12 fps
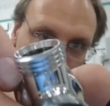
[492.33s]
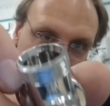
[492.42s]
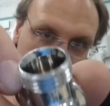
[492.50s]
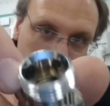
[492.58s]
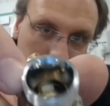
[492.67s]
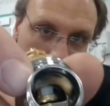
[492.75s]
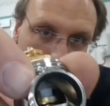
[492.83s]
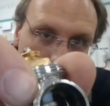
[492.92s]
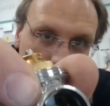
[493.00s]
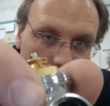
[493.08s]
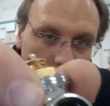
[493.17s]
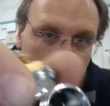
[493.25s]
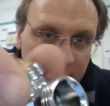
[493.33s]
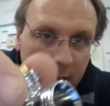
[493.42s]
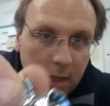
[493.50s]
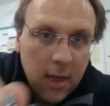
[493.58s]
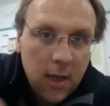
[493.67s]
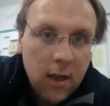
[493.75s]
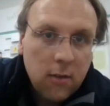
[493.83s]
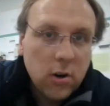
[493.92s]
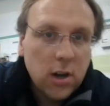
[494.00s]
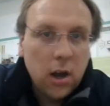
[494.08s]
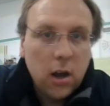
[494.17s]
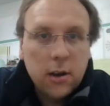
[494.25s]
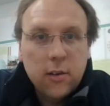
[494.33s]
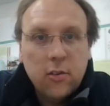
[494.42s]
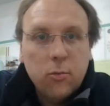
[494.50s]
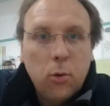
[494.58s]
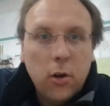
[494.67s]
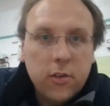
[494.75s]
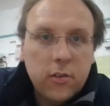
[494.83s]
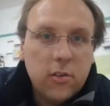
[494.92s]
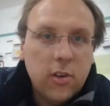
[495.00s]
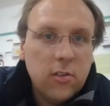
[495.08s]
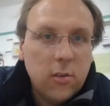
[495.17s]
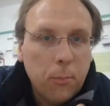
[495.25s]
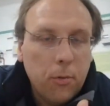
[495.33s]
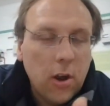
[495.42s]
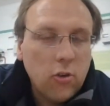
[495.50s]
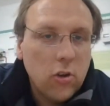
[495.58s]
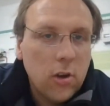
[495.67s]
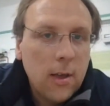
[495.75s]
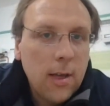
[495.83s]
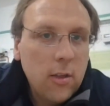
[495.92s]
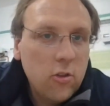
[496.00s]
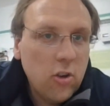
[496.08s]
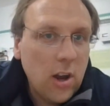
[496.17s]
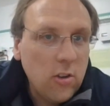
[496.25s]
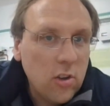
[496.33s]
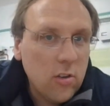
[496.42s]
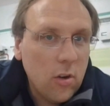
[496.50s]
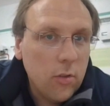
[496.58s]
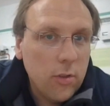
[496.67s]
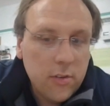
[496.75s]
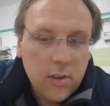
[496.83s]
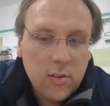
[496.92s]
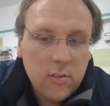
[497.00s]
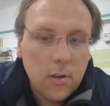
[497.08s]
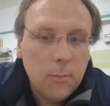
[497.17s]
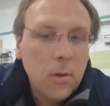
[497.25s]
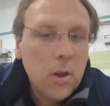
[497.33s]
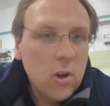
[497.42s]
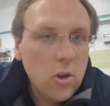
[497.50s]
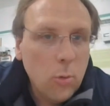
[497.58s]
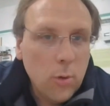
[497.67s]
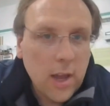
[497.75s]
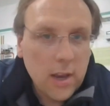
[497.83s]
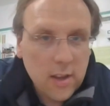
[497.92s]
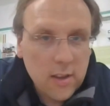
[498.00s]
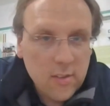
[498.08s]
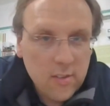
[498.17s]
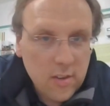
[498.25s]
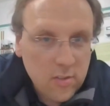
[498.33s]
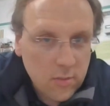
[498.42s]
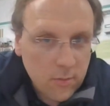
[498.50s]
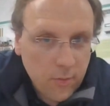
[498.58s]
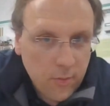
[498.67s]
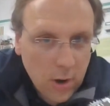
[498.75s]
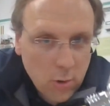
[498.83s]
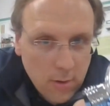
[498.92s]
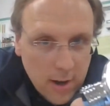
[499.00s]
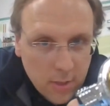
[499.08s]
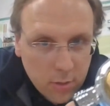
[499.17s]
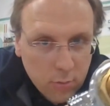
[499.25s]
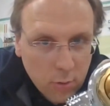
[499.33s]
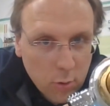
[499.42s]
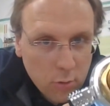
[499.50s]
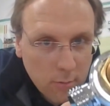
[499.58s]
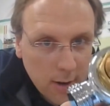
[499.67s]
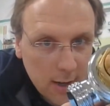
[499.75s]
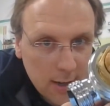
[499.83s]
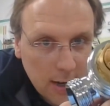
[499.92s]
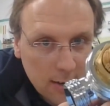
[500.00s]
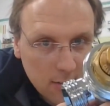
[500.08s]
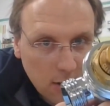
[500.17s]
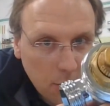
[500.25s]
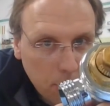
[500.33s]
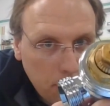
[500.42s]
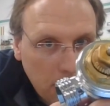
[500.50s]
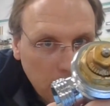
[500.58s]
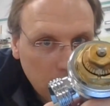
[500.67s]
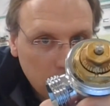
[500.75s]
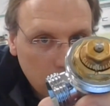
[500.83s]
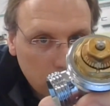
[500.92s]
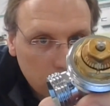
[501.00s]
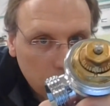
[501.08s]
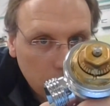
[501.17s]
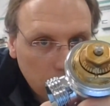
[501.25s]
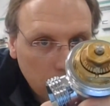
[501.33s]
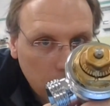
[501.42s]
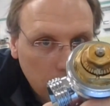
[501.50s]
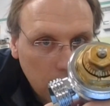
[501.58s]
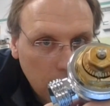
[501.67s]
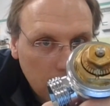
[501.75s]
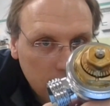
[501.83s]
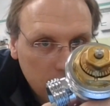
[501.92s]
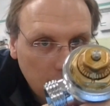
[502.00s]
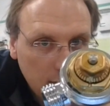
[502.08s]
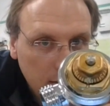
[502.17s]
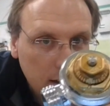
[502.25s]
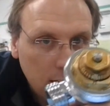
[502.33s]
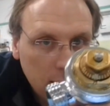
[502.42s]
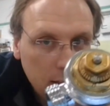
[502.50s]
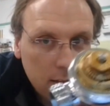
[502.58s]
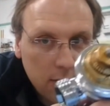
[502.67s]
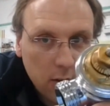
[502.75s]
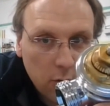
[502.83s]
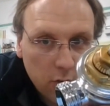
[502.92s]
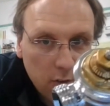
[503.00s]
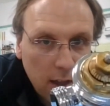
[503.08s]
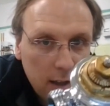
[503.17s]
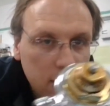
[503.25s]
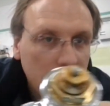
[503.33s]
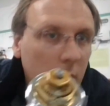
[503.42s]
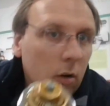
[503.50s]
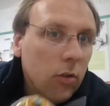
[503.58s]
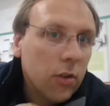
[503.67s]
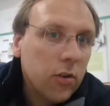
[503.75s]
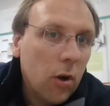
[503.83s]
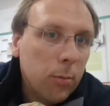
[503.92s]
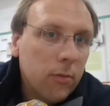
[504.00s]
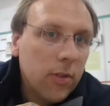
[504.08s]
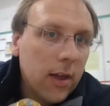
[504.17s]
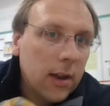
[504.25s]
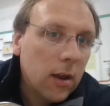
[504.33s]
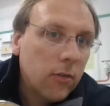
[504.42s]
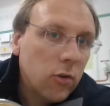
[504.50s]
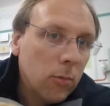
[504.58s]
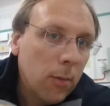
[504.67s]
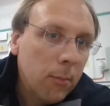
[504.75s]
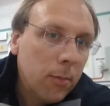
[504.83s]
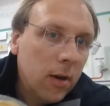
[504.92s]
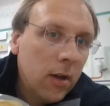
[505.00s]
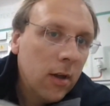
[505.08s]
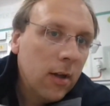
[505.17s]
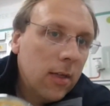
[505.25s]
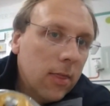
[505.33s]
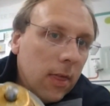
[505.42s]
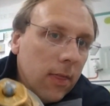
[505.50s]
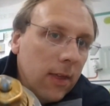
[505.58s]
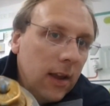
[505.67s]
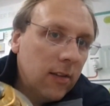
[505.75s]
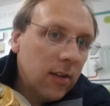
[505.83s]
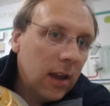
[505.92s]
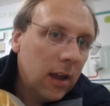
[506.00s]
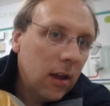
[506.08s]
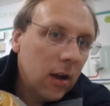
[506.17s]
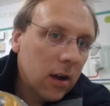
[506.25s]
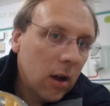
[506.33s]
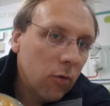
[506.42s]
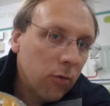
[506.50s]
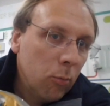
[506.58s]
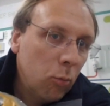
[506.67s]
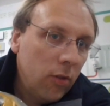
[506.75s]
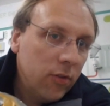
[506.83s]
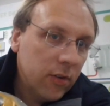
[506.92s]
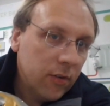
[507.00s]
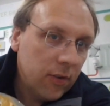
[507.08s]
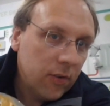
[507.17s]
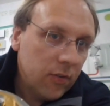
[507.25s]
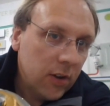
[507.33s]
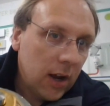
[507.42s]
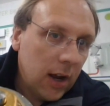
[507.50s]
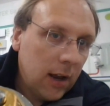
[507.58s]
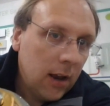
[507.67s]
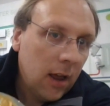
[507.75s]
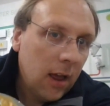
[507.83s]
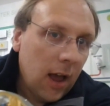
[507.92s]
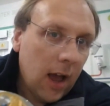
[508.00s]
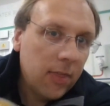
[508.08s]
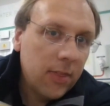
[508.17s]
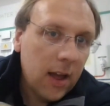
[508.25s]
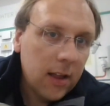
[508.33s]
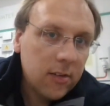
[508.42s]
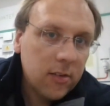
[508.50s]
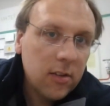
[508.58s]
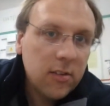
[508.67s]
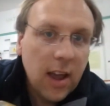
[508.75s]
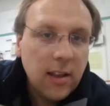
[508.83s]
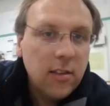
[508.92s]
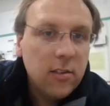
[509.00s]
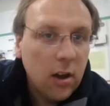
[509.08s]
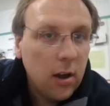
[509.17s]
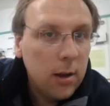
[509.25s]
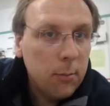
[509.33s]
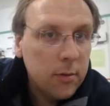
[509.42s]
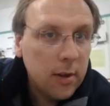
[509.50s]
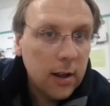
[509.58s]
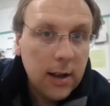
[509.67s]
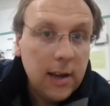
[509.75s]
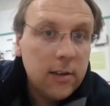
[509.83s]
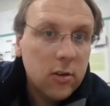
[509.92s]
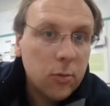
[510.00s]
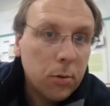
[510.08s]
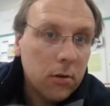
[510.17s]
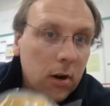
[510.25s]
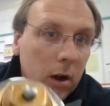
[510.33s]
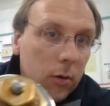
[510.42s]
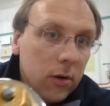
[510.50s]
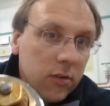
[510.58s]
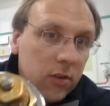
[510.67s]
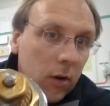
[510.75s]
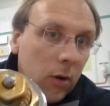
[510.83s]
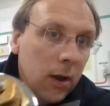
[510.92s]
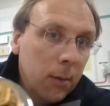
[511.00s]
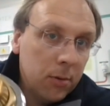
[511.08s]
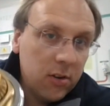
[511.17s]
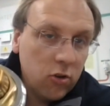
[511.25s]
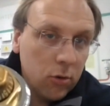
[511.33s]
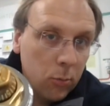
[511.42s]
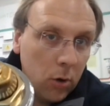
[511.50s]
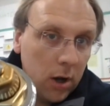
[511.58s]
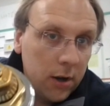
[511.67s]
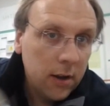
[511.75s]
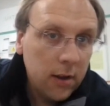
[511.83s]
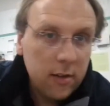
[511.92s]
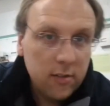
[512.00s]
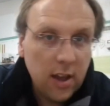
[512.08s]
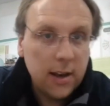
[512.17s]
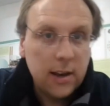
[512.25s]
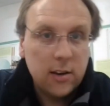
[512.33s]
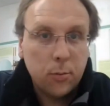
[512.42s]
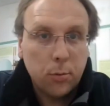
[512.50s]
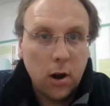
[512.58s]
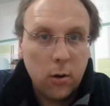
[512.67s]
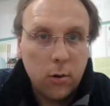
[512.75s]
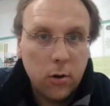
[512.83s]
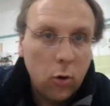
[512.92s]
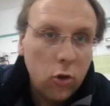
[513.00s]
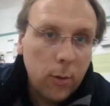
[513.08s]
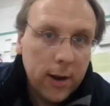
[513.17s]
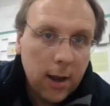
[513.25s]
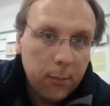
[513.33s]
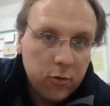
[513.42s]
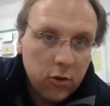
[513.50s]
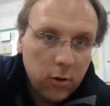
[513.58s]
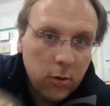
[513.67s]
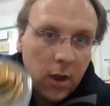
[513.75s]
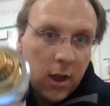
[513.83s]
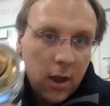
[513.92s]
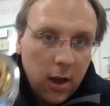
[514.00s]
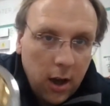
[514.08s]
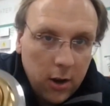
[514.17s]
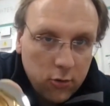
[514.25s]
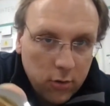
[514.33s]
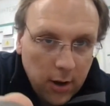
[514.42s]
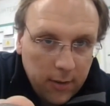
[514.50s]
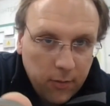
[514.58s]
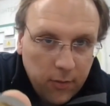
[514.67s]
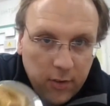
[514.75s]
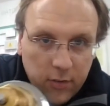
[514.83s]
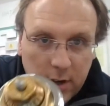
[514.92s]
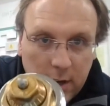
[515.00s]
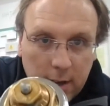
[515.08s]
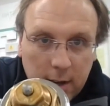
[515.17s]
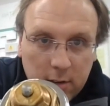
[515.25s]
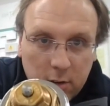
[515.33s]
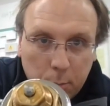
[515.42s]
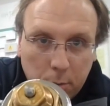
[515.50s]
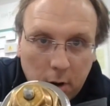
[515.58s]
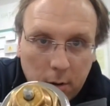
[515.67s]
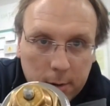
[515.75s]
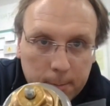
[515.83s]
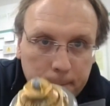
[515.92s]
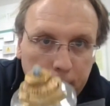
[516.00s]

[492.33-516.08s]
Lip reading: basically saying that regardless of what system pressure changes on the system, you will get a consistent flow rate through the radiator based on the setting that you set on the top of there. Now, if you remember that these here go from 1 to 15, and that's 10 times liters per hour. So position 1, 10 liters per hour, all the way up to 150 liters per hour.